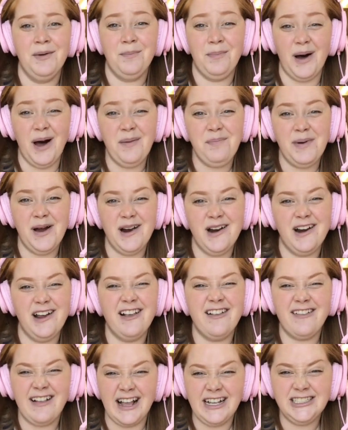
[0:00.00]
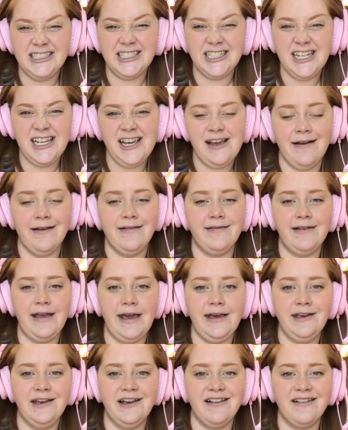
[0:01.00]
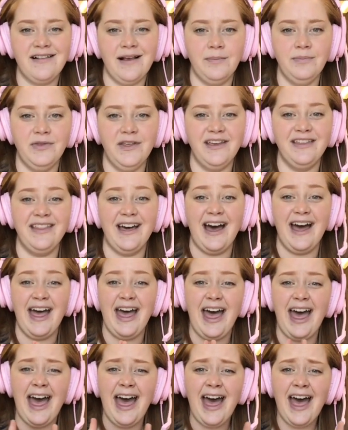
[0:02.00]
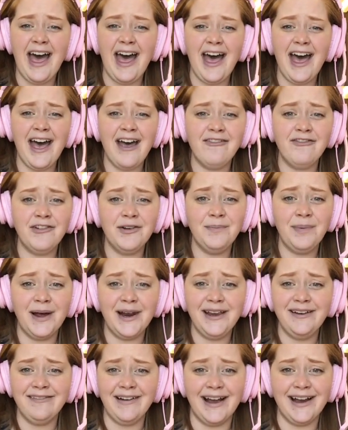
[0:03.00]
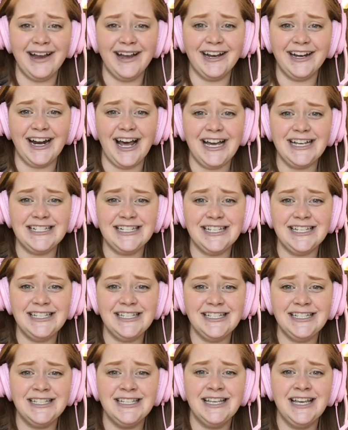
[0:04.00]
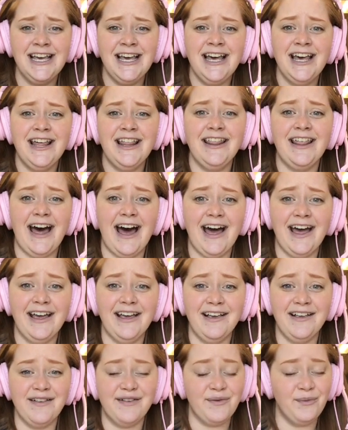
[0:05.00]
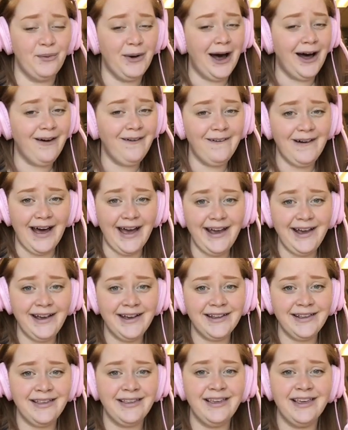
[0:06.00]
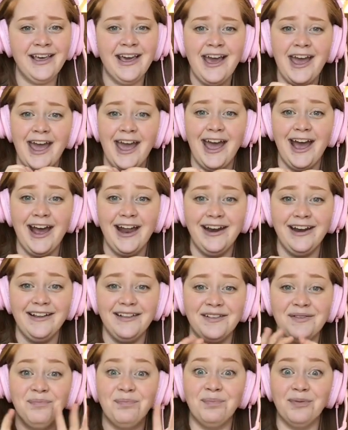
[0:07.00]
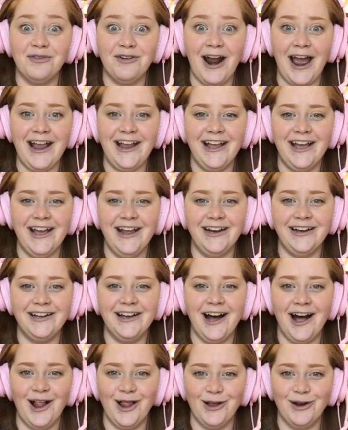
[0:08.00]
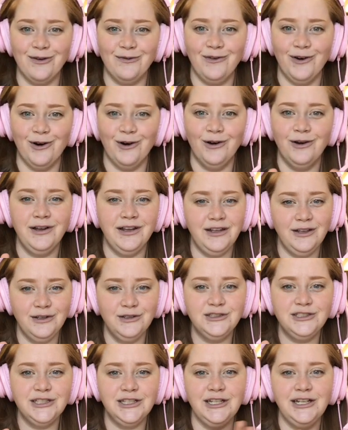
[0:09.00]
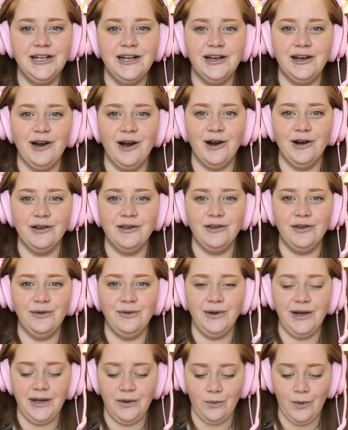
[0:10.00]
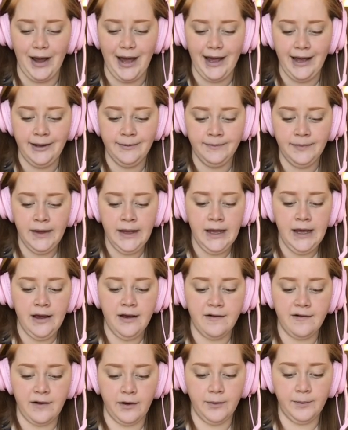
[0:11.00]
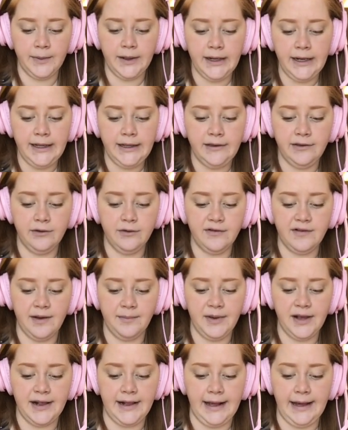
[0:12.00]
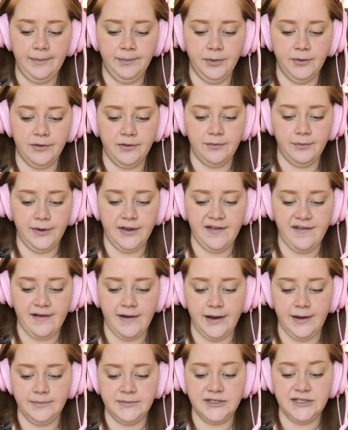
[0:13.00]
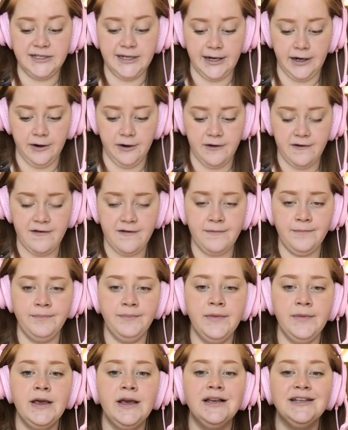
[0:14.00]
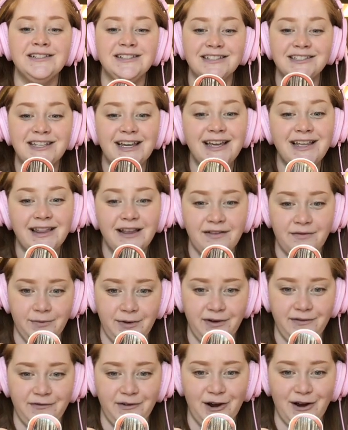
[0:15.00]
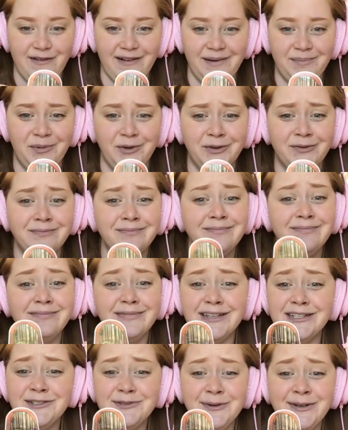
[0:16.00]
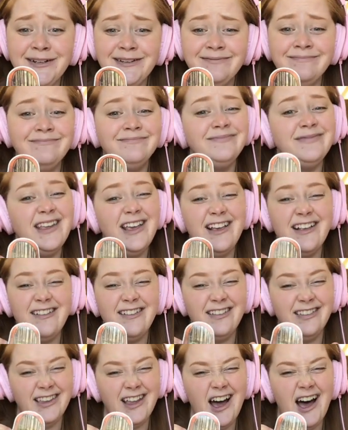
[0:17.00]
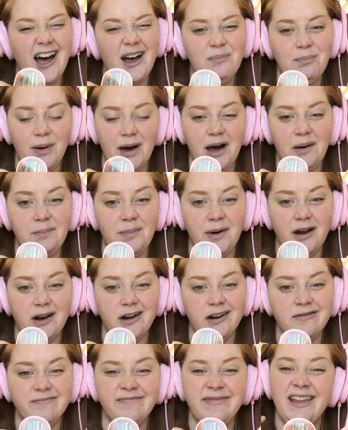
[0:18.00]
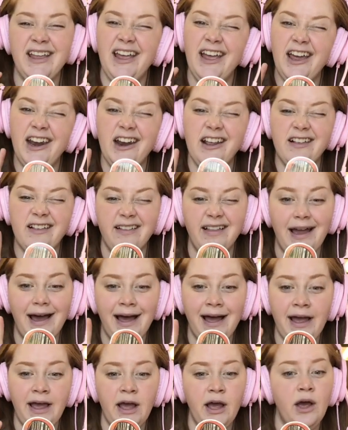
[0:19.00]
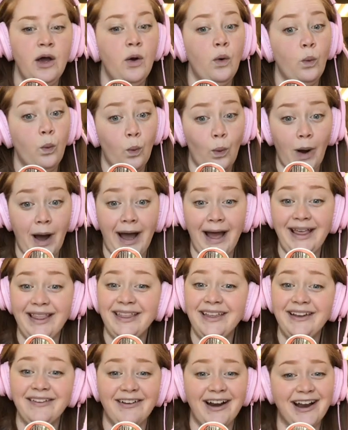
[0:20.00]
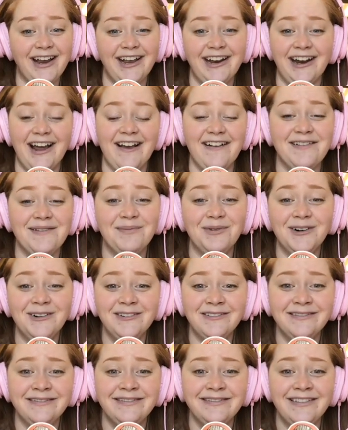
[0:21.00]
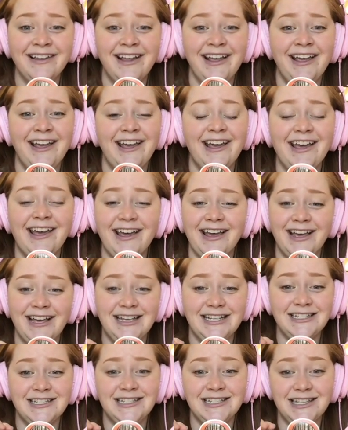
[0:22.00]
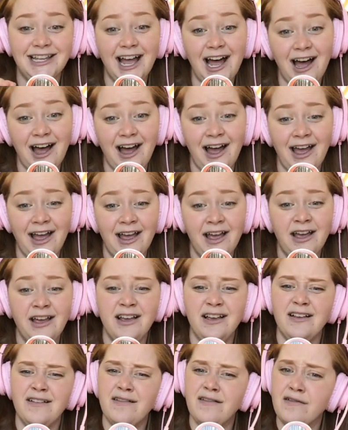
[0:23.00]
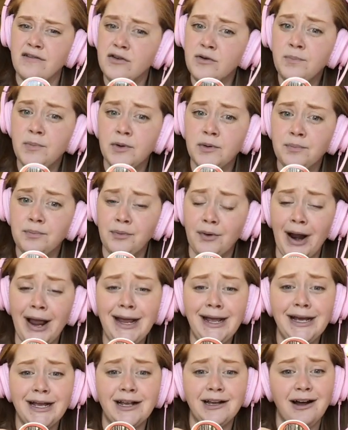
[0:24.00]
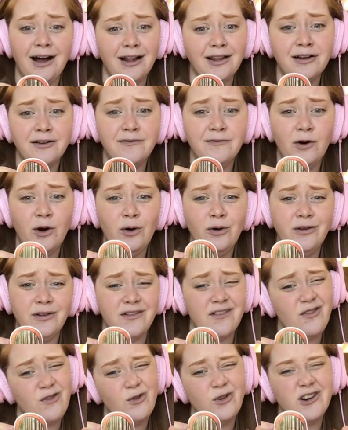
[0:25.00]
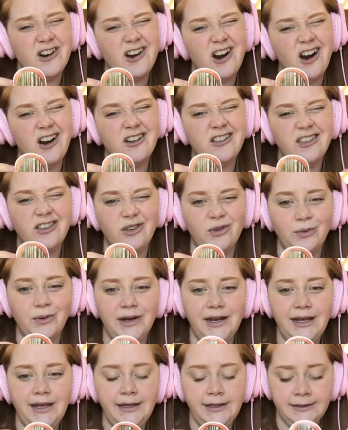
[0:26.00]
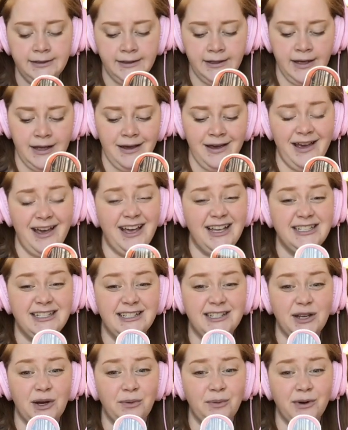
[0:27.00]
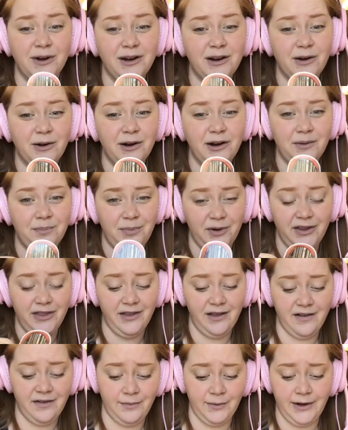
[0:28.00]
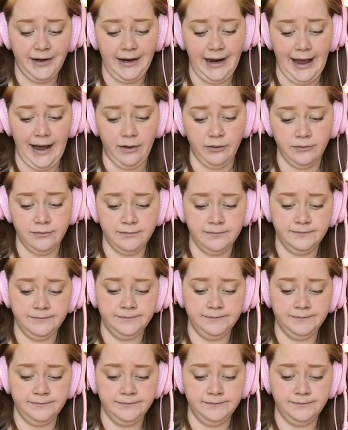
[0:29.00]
Pop art essentially is taking something that everybody recognizes, that is well liked, and it's bright and colorful, usually in a cartoony way. So I'm going to do some examples with some stickers. So take this one, for example. This one is not pop art. It is not widely recognizable. It is not super bright and colorful and sort of cartoony. And so we're going to put this one down.